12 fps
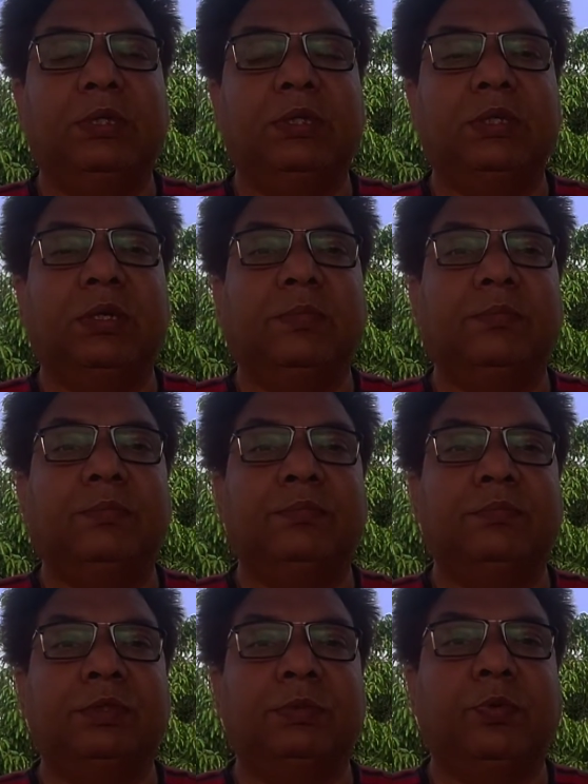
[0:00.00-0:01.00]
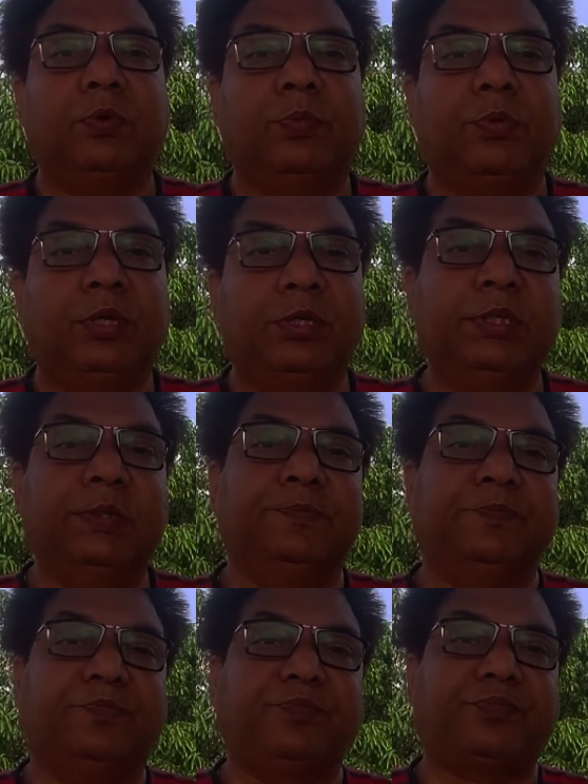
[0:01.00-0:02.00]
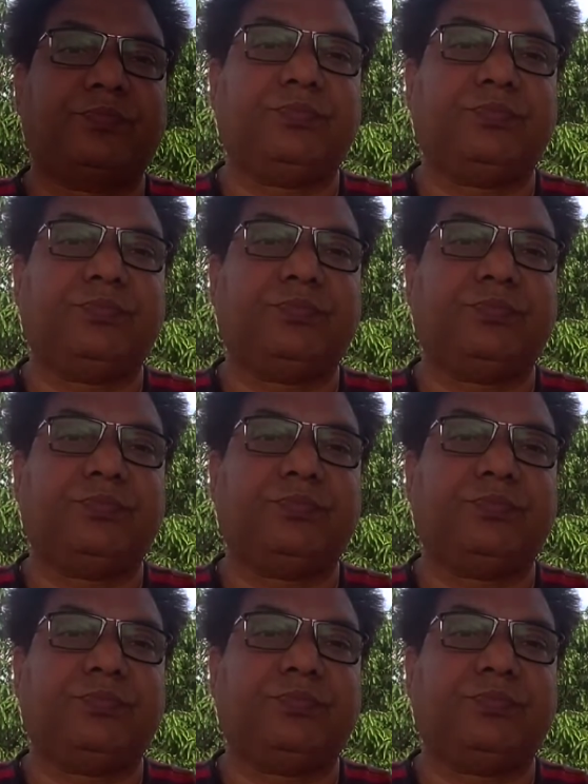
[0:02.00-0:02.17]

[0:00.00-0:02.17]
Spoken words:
in the sporopollenin.